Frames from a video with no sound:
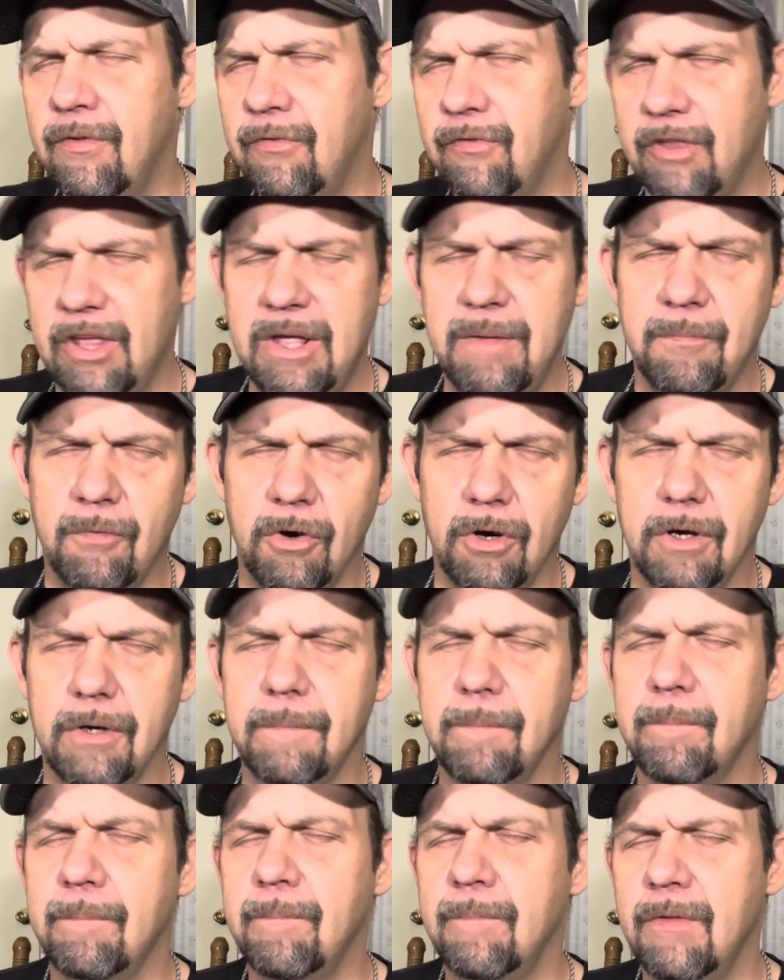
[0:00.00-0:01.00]
Teamwork.
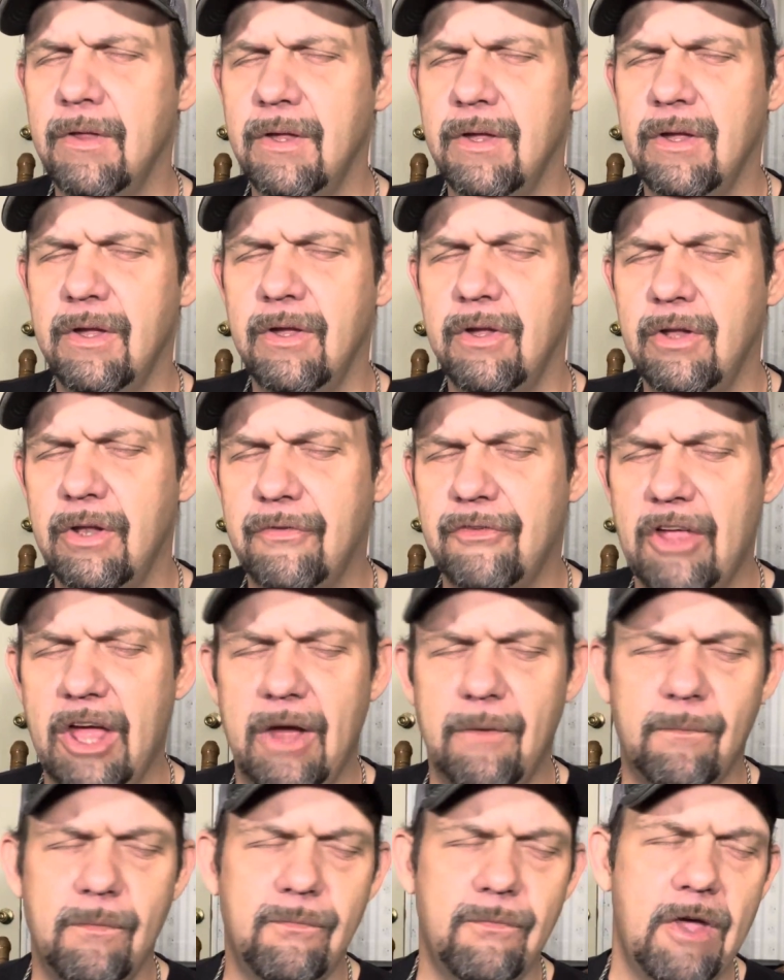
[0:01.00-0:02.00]
Just
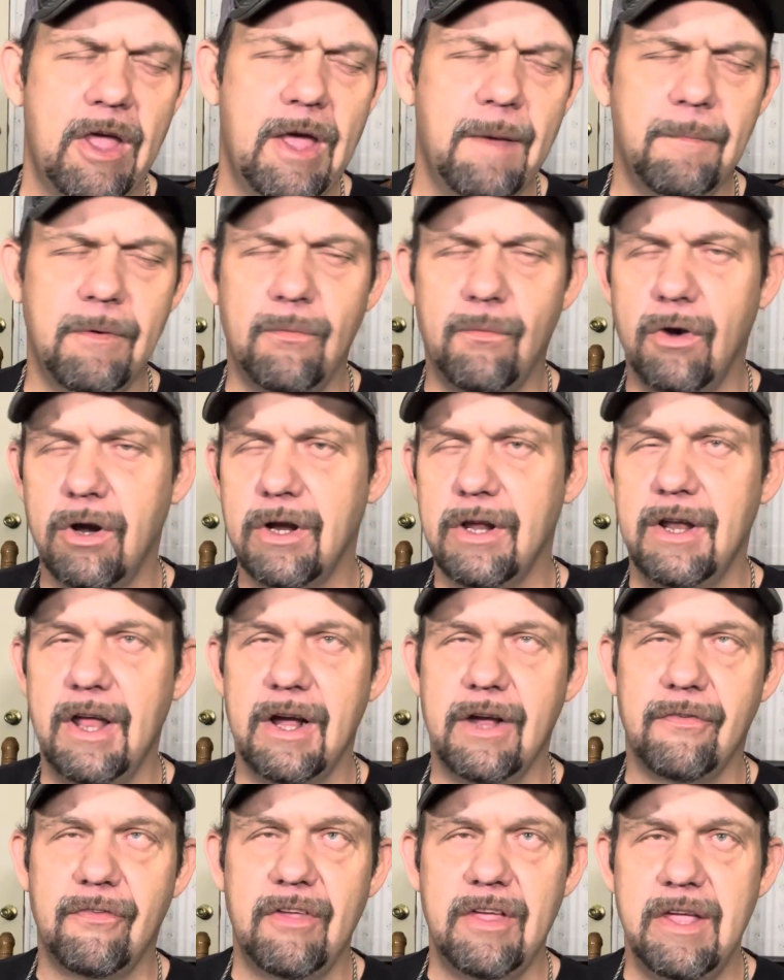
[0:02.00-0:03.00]
like with family working
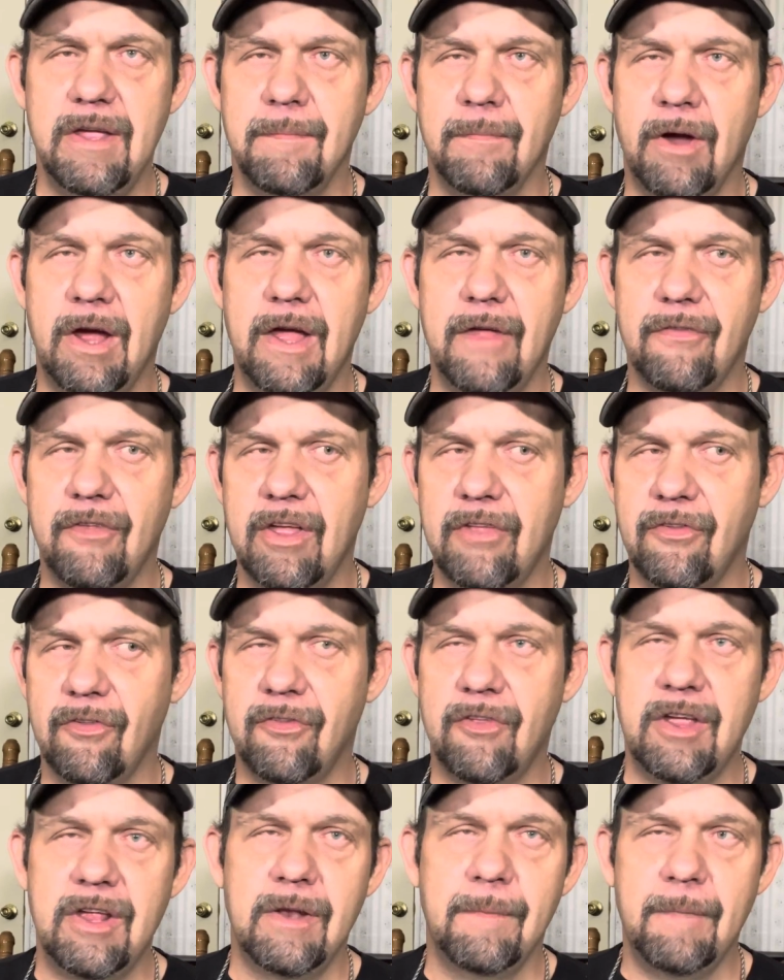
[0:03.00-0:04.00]
like a team, right? It takes a
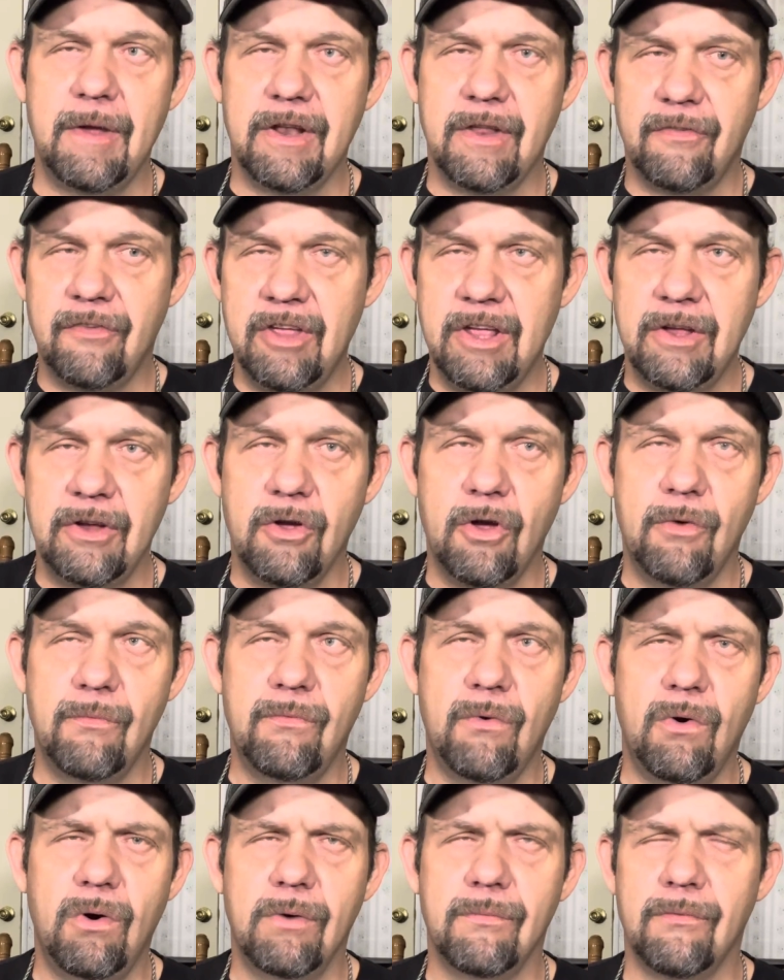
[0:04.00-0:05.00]
team to make the team go
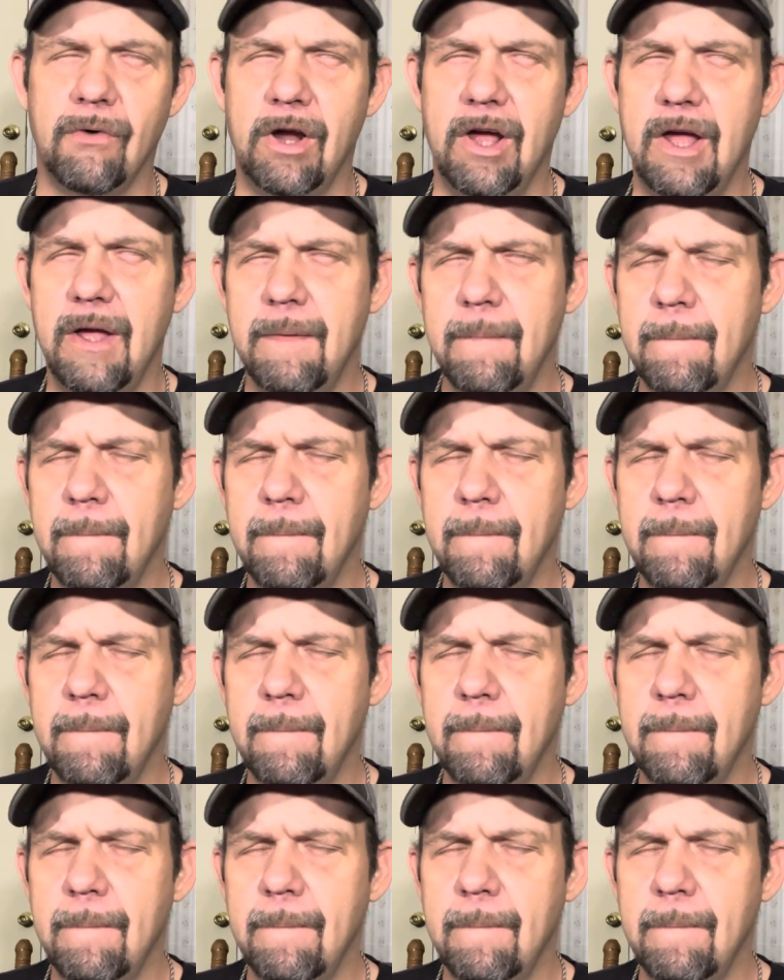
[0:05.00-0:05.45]
forward, right?